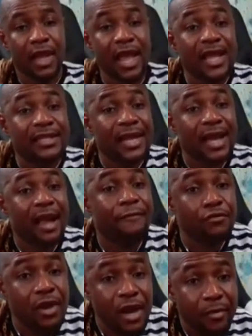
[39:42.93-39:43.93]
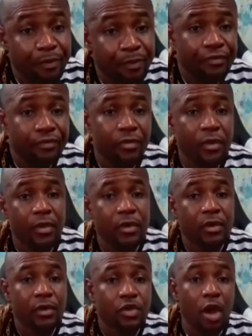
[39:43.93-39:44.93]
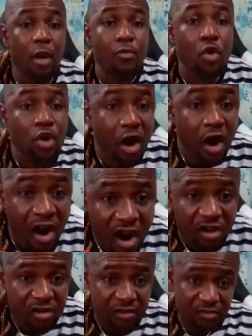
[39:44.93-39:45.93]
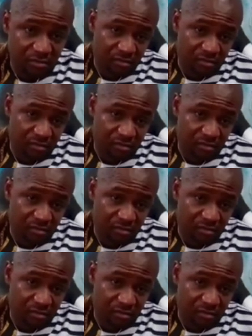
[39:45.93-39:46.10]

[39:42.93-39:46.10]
Eze la fure. Tobu ko.